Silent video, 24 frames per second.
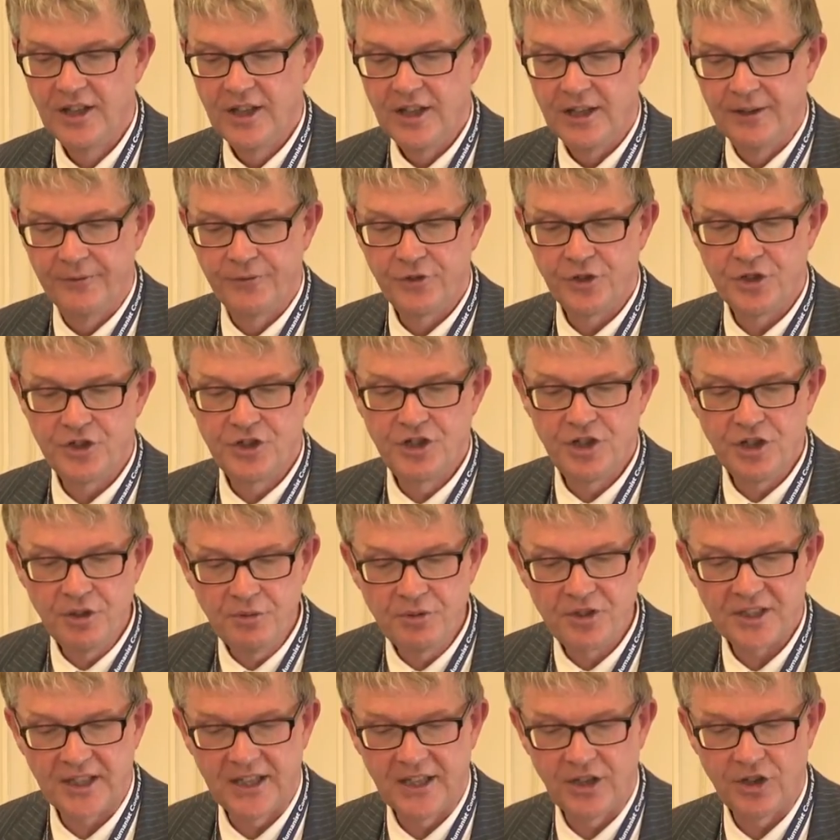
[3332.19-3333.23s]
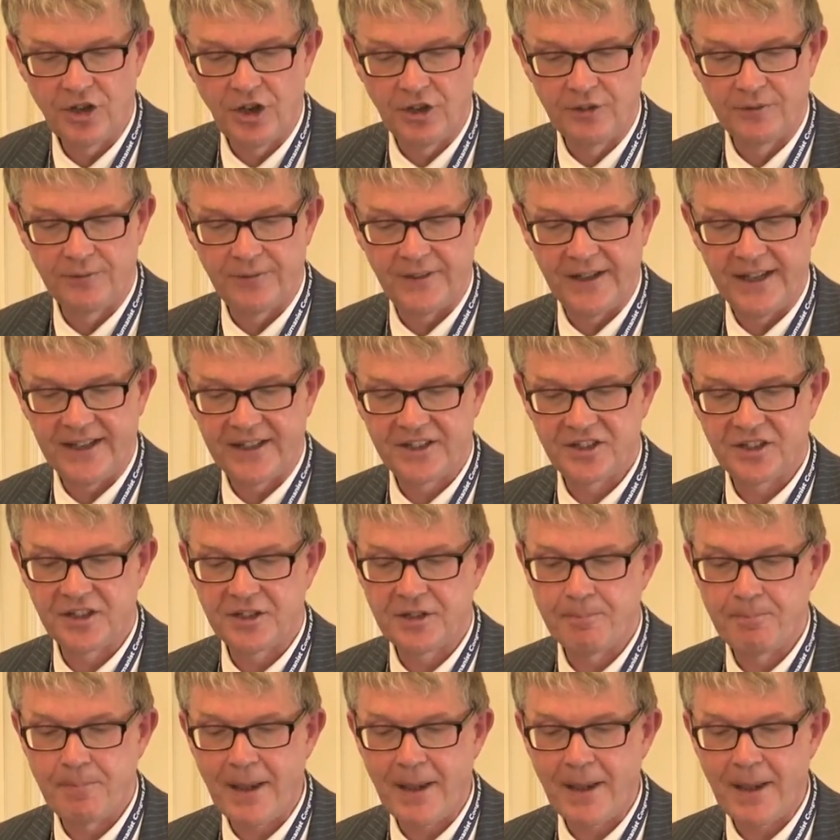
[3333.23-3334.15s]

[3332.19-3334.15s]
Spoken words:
of reducing conflicts that are